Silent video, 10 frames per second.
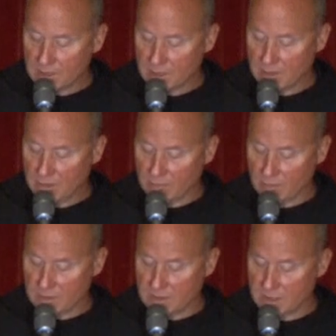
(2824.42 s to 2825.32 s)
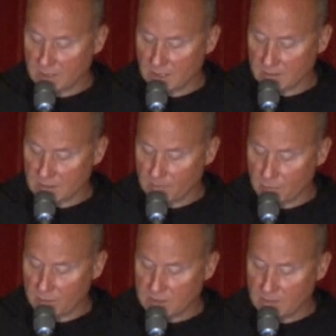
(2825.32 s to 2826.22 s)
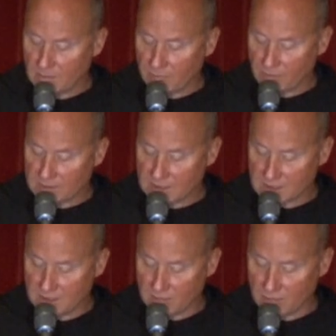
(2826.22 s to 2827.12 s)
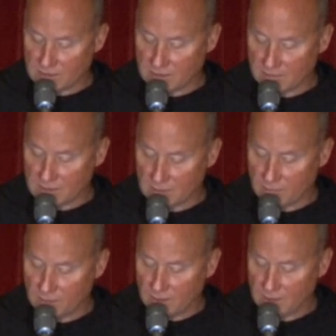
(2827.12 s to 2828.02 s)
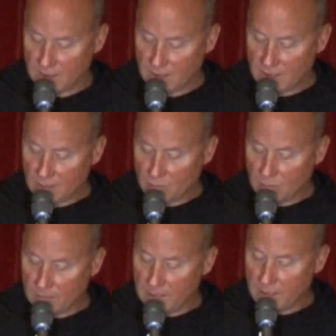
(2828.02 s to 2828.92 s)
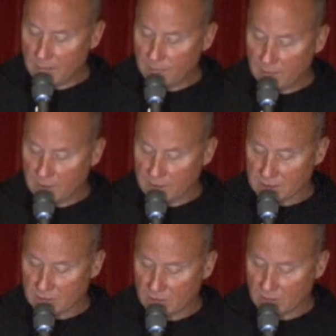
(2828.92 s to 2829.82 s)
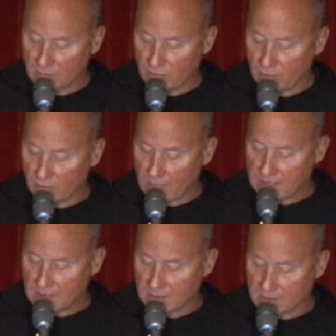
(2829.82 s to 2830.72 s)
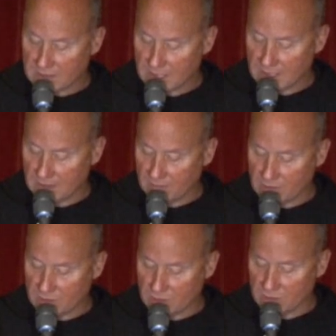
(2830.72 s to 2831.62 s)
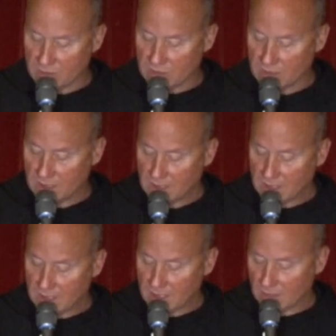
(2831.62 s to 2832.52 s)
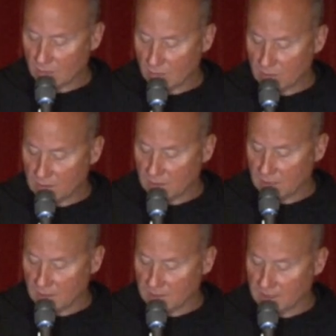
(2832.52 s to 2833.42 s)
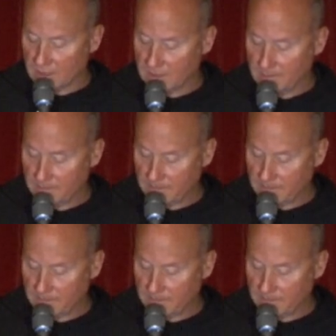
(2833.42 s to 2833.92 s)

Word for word: that the universe, that the symposium at Franciscan University of Steubenville will be helpful in the struggle for a right understanding of the church and the world in our time.